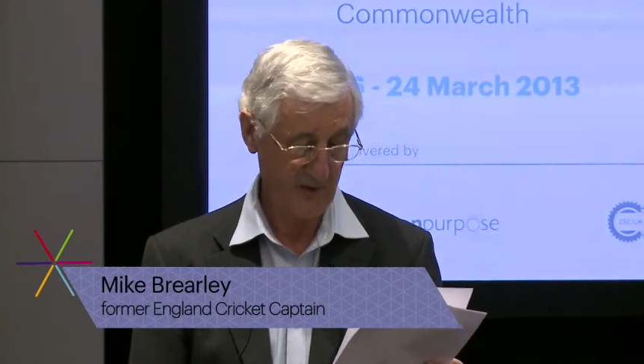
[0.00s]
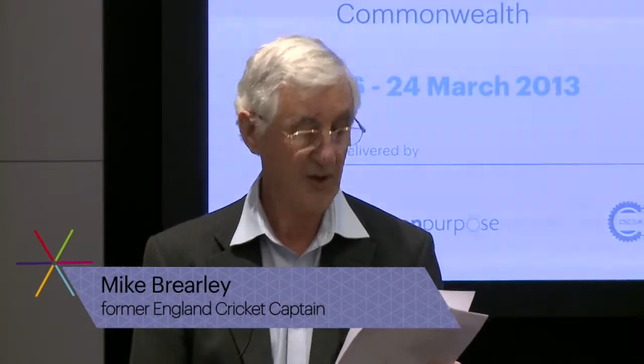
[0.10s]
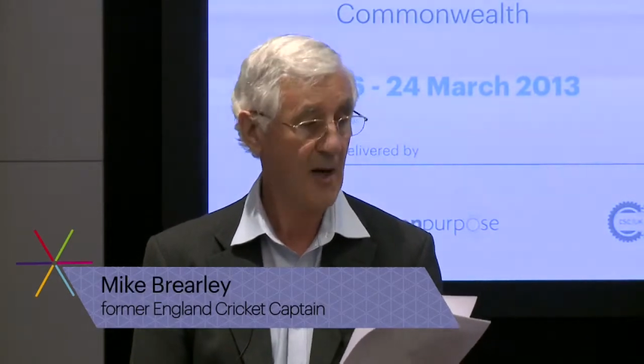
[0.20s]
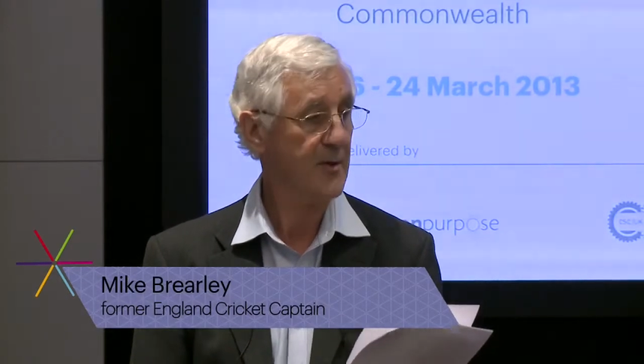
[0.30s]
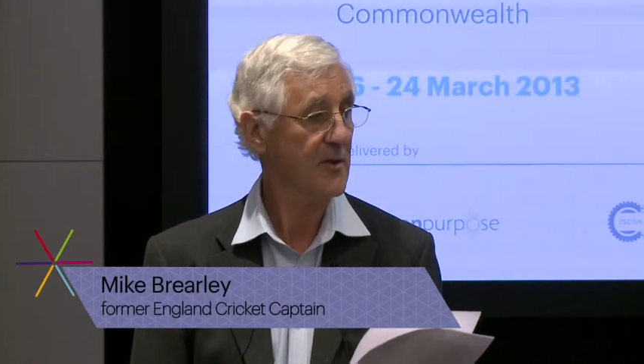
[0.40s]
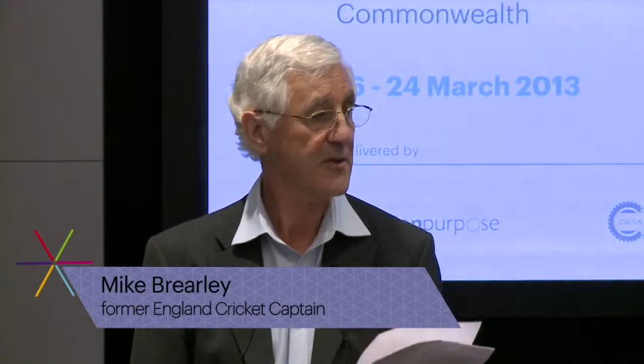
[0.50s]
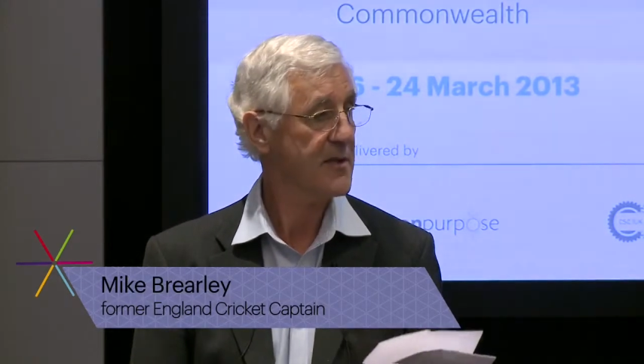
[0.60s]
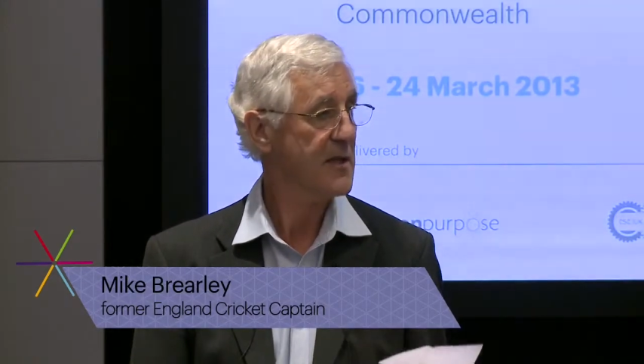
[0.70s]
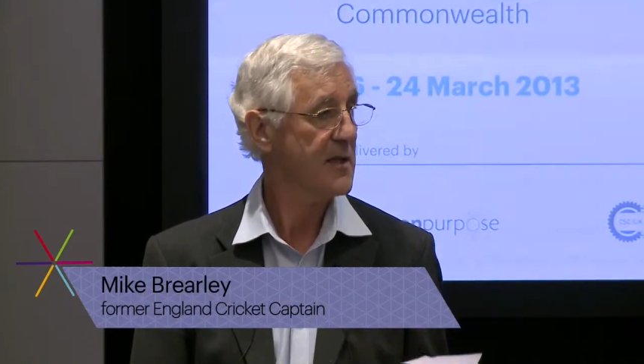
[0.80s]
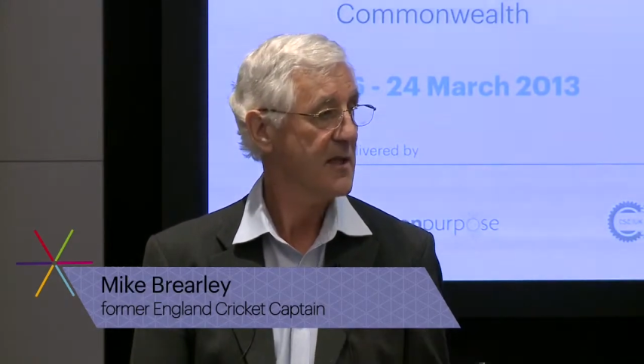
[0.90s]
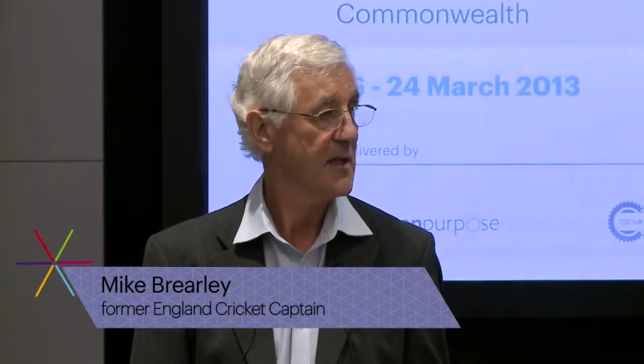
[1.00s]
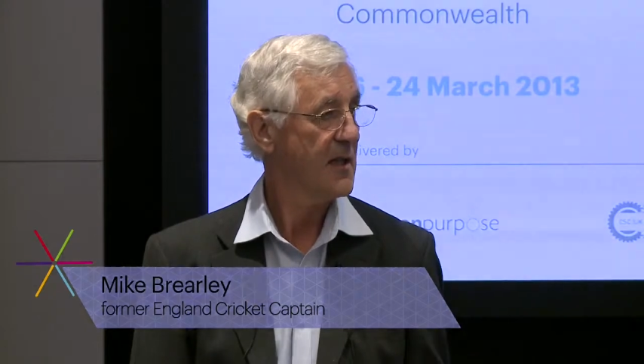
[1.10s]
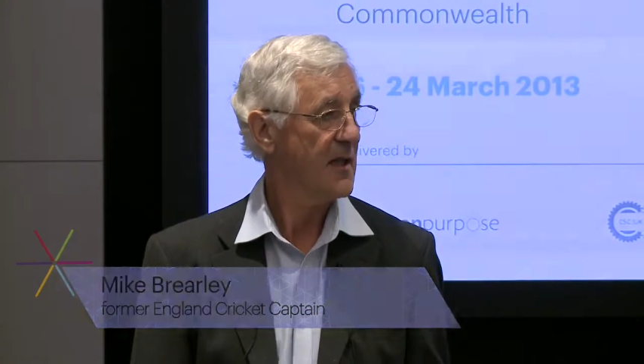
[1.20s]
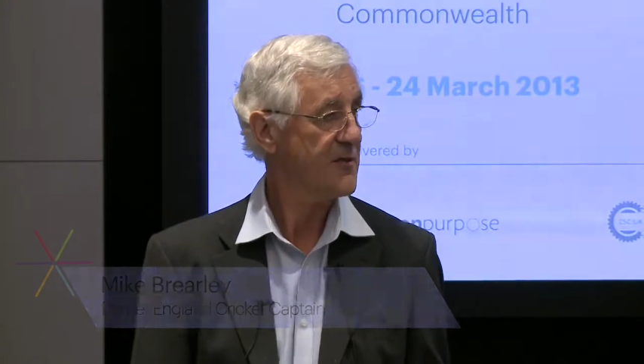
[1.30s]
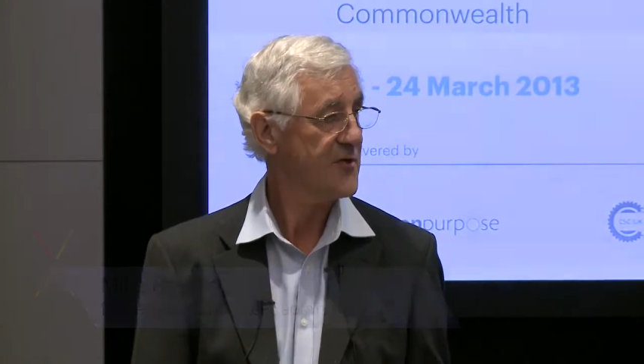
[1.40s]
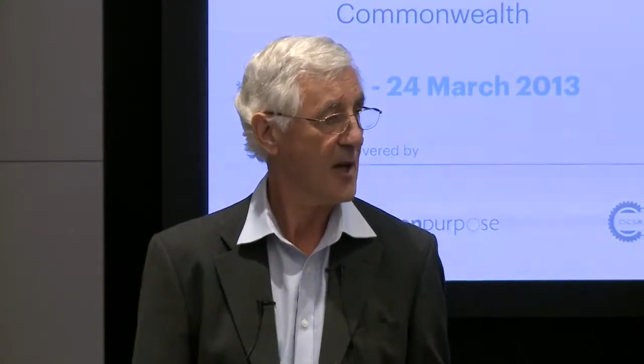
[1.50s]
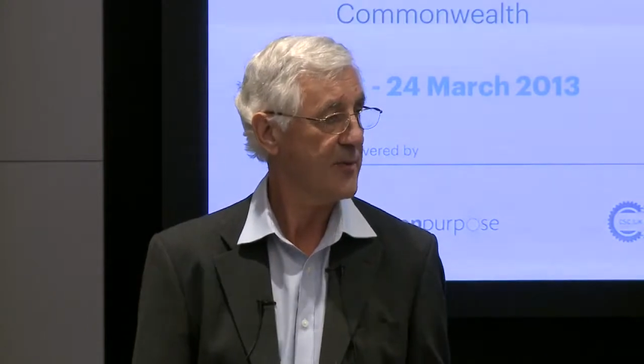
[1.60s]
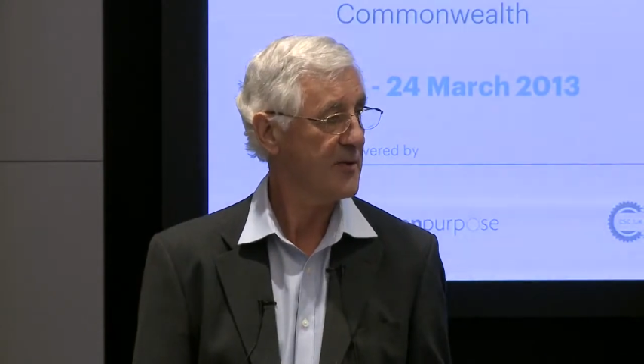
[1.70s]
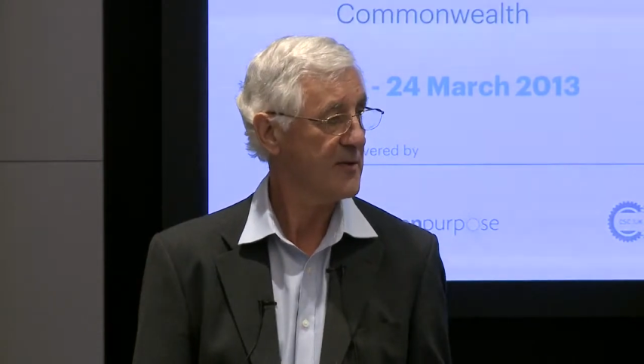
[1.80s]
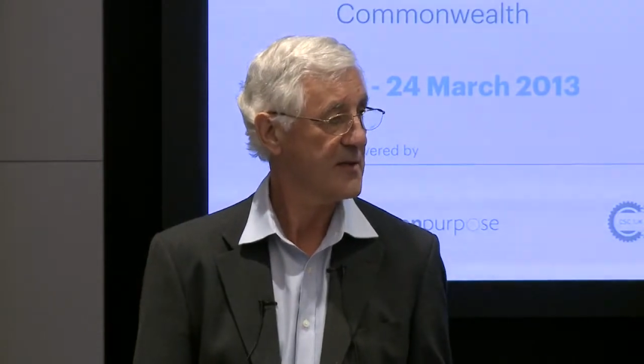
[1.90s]
troubled and
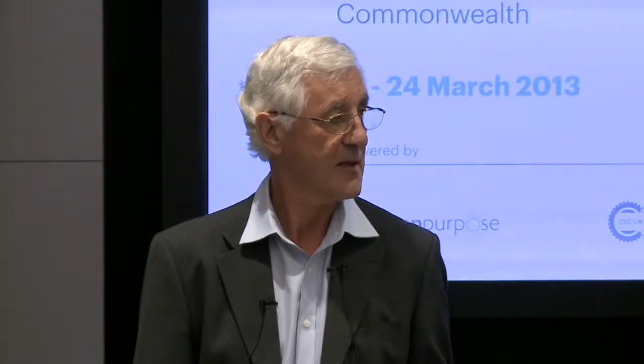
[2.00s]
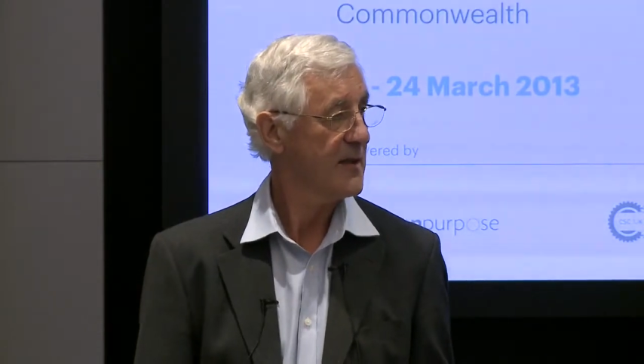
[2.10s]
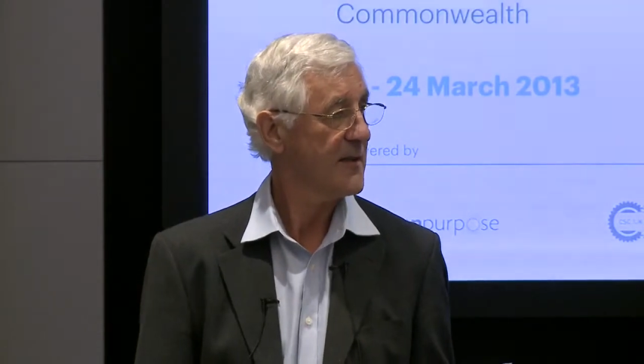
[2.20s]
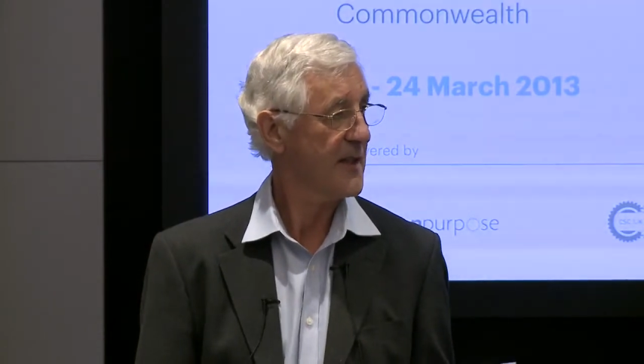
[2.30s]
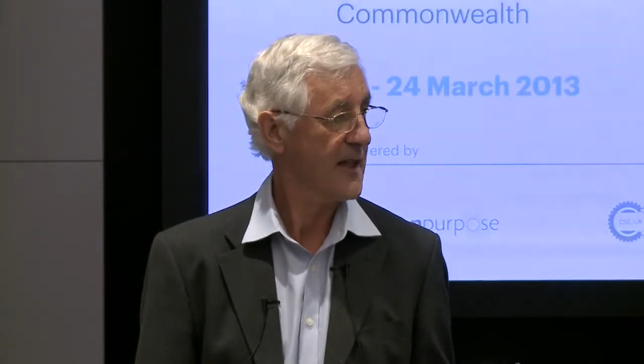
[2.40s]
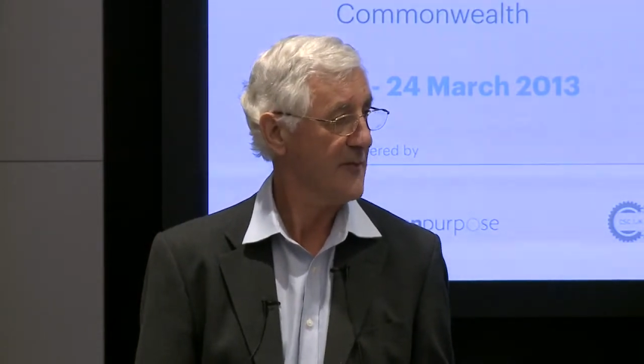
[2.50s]
troubled the